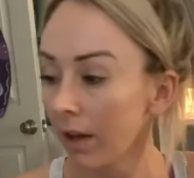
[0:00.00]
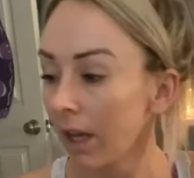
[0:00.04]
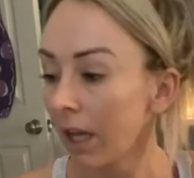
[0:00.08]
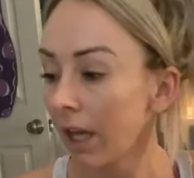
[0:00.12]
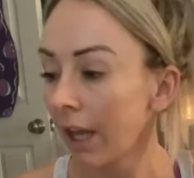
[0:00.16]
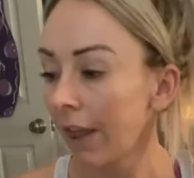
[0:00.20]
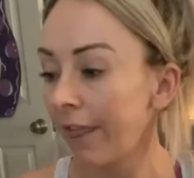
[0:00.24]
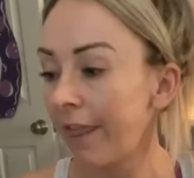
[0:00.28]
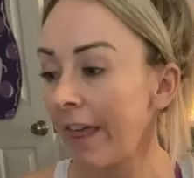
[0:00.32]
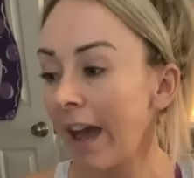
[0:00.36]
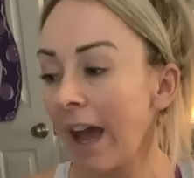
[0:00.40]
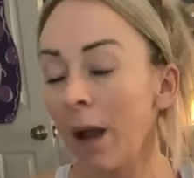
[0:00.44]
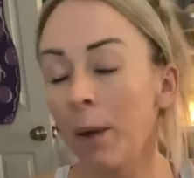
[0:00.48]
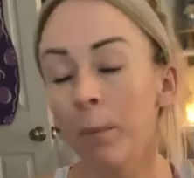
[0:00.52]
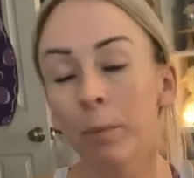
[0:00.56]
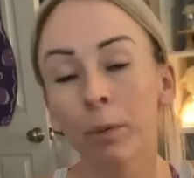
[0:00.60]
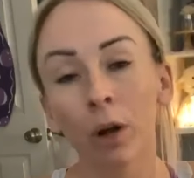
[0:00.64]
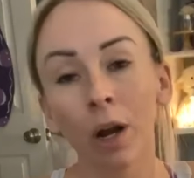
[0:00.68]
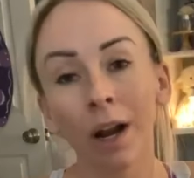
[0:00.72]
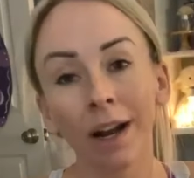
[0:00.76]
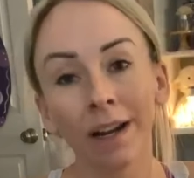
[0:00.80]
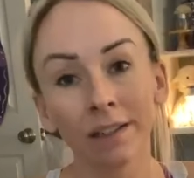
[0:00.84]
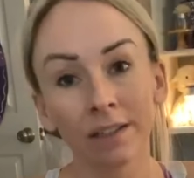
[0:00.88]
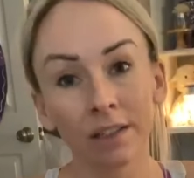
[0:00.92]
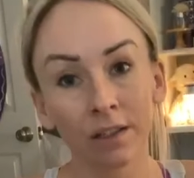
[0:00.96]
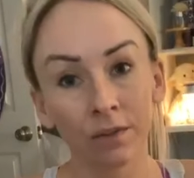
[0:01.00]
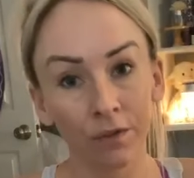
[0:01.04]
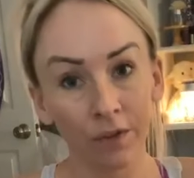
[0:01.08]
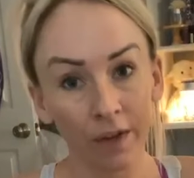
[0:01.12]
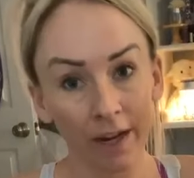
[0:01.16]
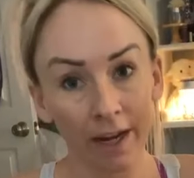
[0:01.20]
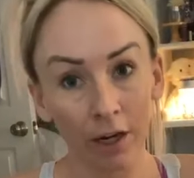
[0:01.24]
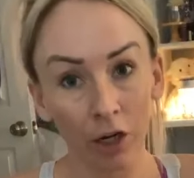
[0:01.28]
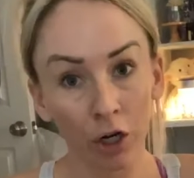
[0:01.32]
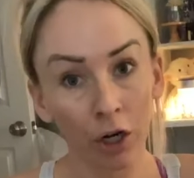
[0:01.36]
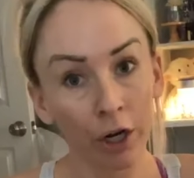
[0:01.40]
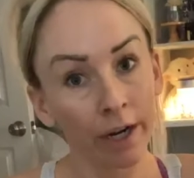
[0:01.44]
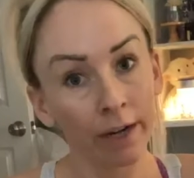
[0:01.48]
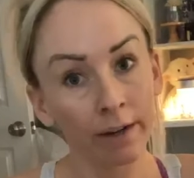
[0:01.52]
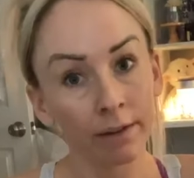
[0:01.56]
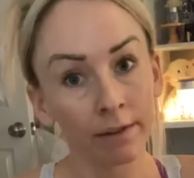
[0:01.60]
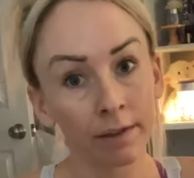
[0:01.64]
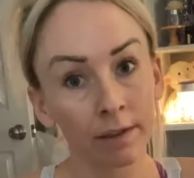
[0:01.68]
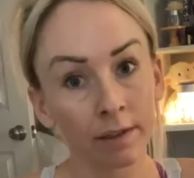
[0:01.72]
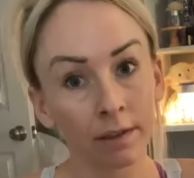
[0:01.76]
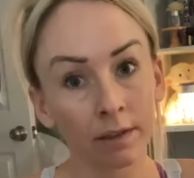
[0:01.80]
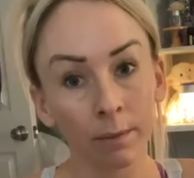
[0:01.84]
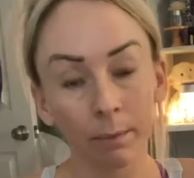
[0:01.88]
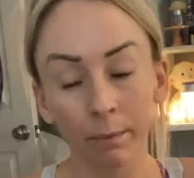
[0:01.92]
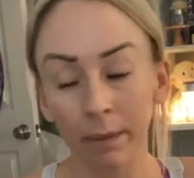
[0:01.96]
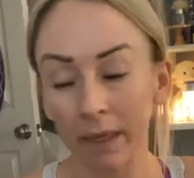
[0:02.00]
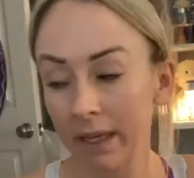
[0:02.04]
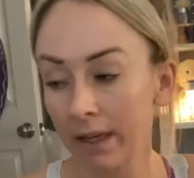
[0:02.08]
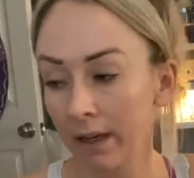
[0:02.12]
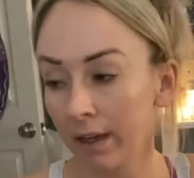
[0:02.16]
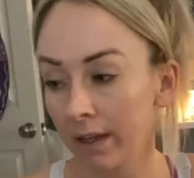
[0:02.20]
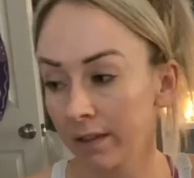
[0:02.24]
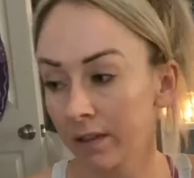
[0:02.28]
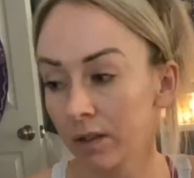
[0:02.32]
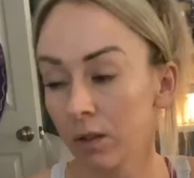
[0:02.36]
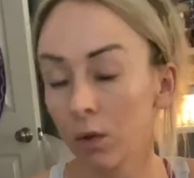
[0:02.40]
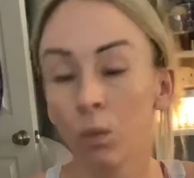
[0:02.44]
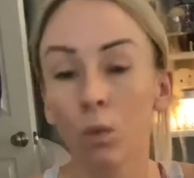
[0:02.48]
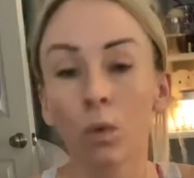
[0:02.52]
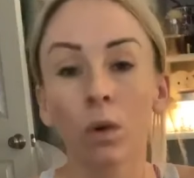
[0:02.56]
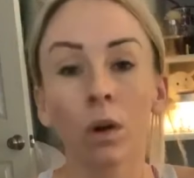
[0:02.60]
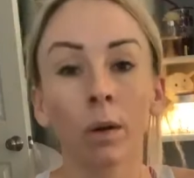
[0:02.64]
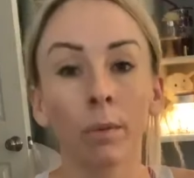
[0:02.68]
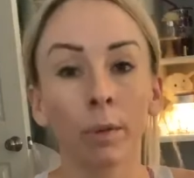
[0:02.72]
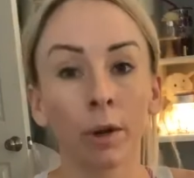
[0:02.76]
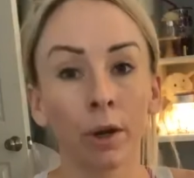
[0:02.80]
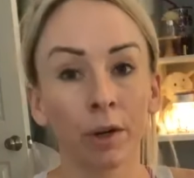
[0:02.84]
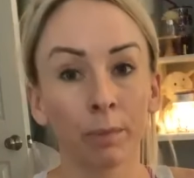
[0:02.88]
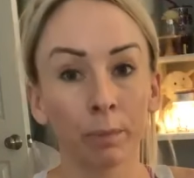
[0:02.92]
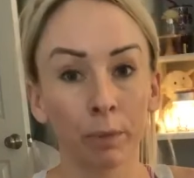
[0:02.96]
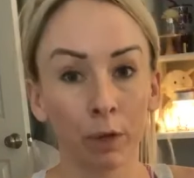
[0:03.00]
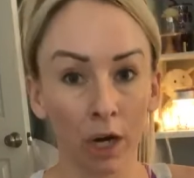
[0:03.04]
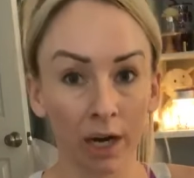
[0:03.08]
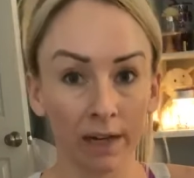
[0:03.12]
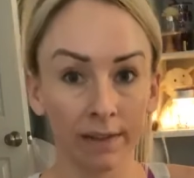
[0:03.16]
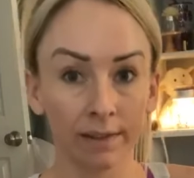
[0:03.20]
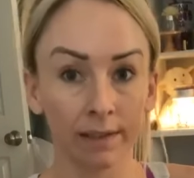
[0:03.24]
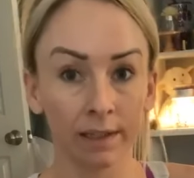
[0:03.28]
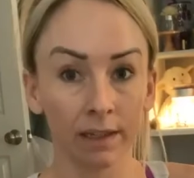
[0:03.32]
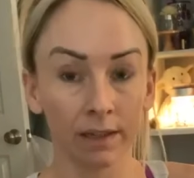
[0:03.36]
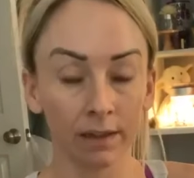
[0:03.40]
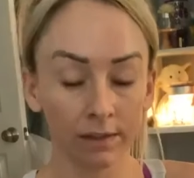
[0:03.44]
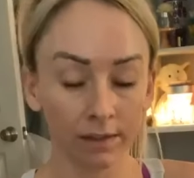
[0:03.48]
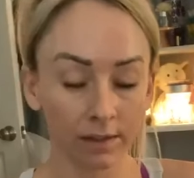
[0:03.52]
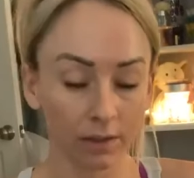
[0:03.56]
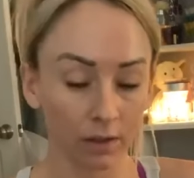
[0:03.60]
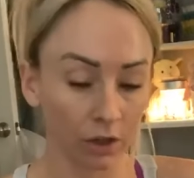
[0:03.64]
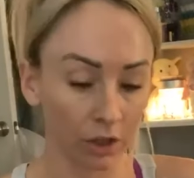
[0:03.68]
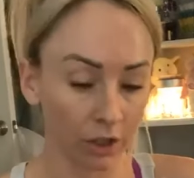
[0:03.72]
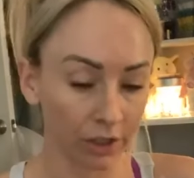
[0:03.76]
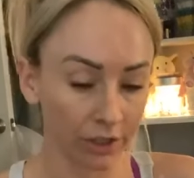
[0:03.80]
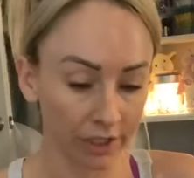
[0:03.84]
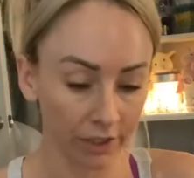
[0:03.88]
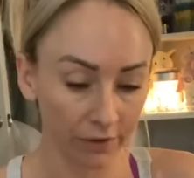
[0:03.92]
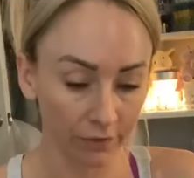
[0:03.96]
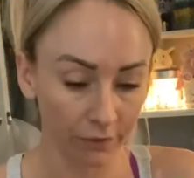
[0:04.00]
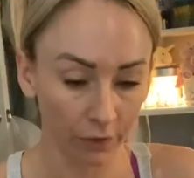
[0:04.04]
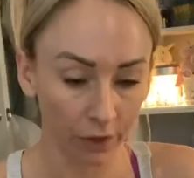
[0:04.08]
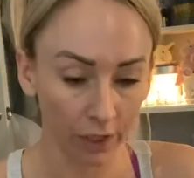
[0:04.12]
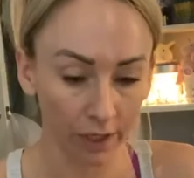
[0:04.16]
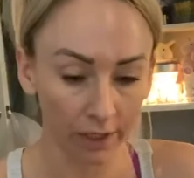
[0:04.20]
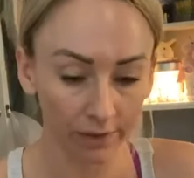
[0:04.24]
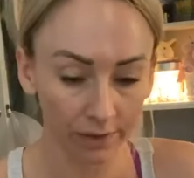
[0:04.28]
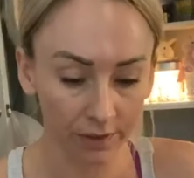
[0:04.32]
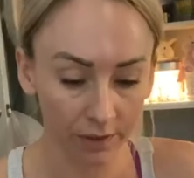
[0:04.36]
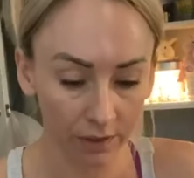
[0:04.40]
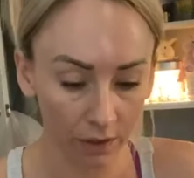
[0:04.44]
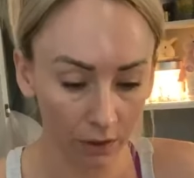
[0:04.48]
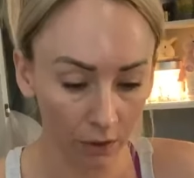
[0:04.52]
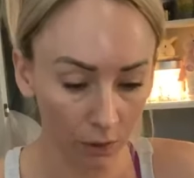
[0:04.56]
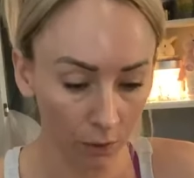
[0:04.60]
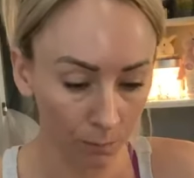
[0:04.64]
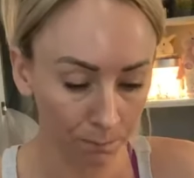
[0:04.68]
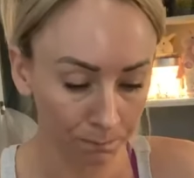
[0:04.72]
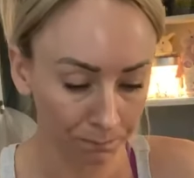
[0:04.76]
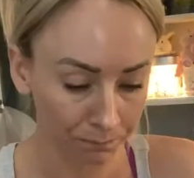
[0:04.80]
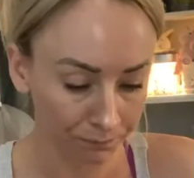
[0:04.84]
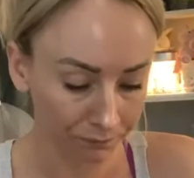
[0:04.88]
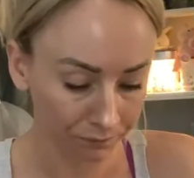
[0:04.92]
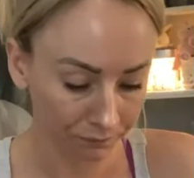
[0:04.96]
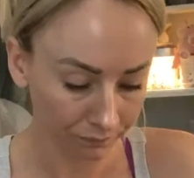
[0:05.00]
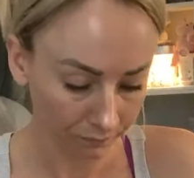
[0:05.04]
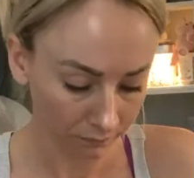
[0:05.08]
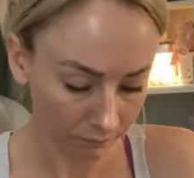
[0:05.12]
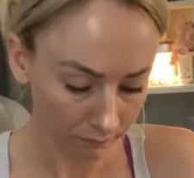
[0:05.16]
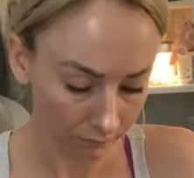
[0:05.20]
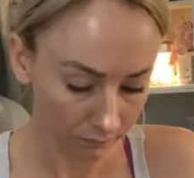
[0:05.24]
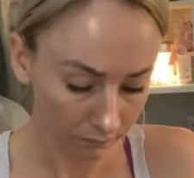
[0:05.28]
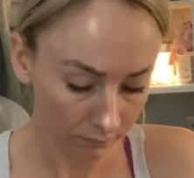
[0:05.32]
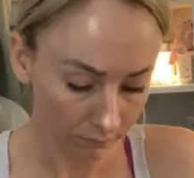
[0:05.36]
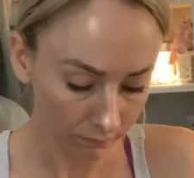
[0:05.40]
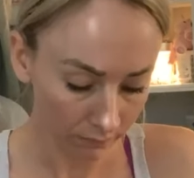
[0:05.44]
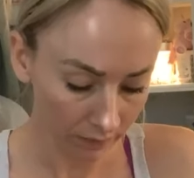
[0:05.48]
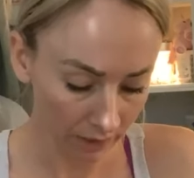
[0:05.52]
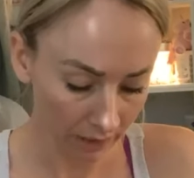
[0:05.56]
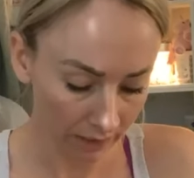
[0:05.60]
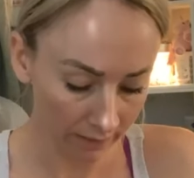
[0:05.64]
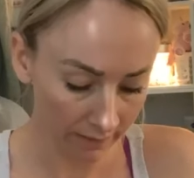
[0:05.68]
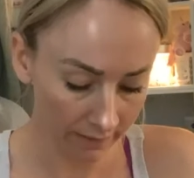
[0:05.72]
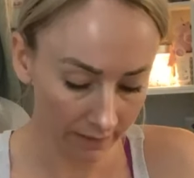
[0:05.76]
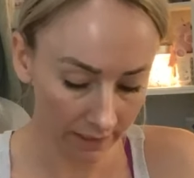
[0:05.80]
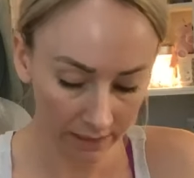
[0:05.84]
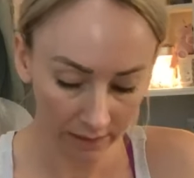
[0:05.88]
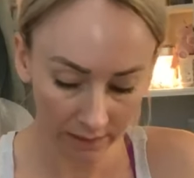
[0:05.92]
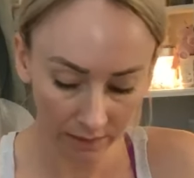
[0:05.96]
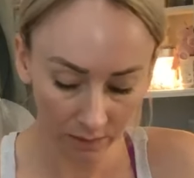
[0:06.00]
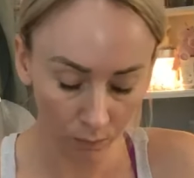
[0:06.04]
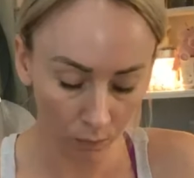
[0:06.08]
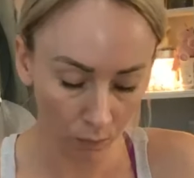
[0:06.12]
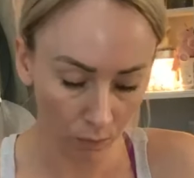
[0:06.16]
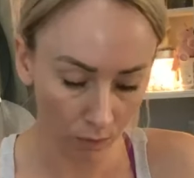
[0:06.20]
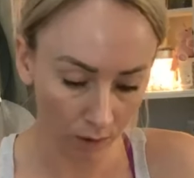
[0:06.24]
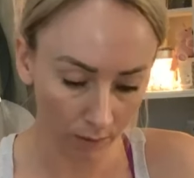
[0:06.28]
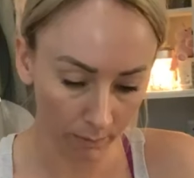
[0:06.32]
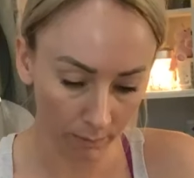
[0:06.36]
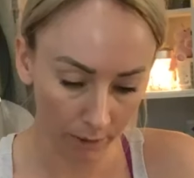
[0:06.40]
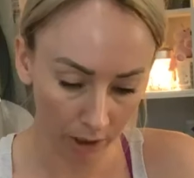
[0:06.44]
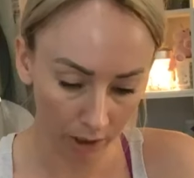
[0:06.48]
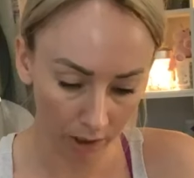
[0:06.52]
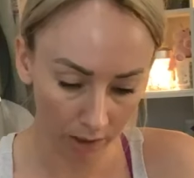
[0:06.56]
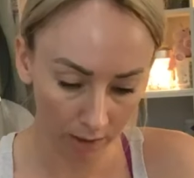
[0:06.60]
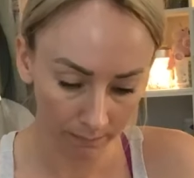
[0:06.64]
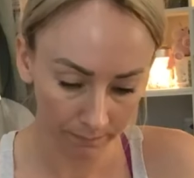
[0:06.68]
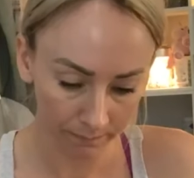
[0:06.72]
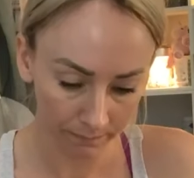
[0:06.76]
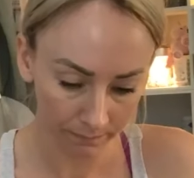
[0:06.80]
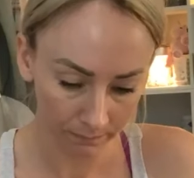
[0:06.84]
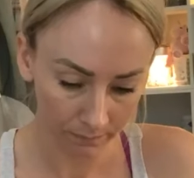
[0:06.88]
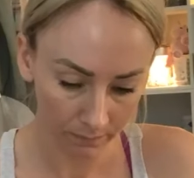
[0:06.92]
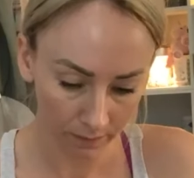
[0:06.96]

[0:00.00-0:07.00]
that price varies because the warmer prices are different. So this warmer,